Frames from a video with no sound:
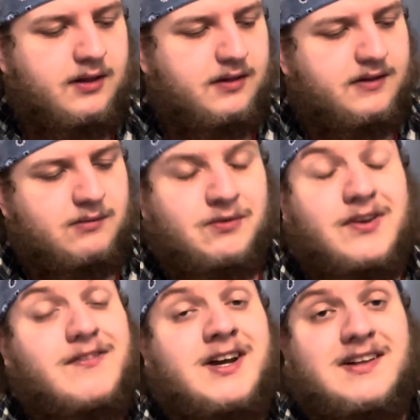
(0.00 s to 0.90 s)
This movie
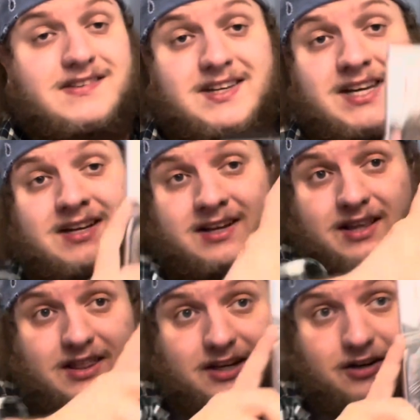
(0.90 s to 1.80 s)
I've not seen,
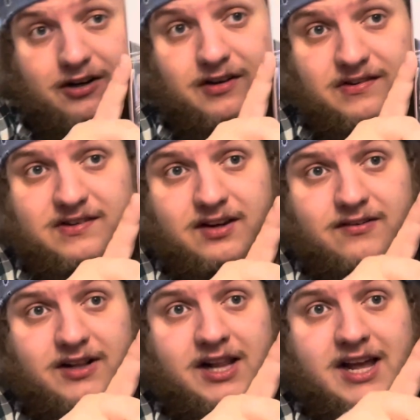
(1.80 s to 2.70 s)
The Curse of La